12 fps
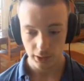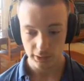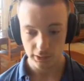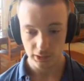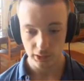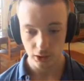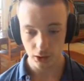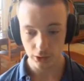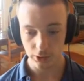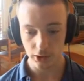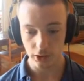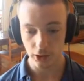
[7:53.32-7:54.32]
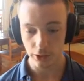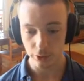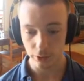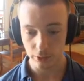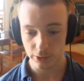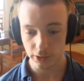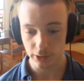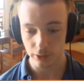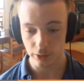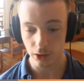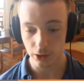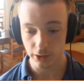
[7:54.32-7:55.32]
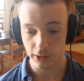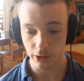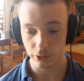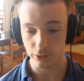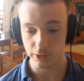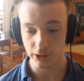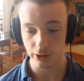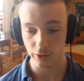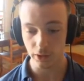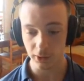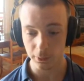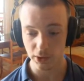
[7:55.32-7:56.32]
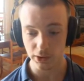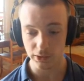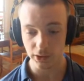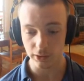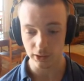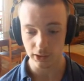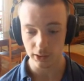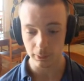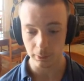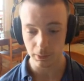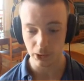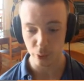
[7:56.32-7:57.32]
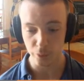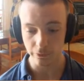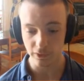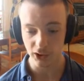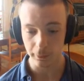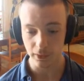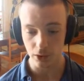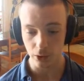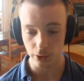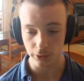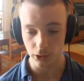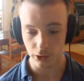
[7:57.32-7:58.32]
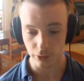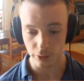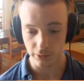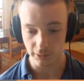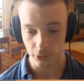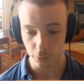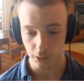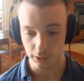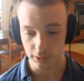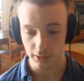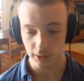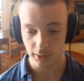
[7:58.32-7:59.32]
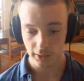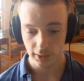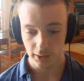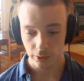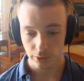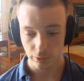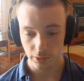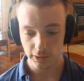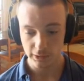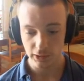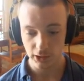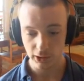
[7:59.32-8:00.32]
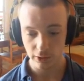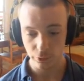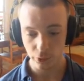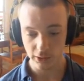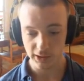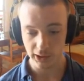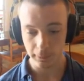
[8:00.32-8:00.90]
Let's see, on the other side of the APIs that you can build with QML are the non-visual ones. Let's see, like, for